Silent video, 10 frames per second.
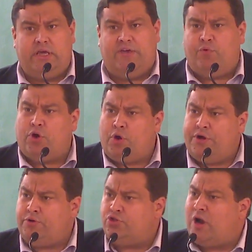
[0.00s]
If we're
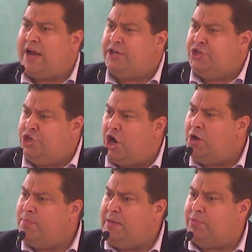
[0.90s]
going to attract
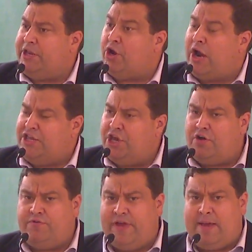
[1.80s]
young people here and
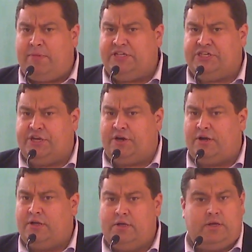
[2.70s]
young families here,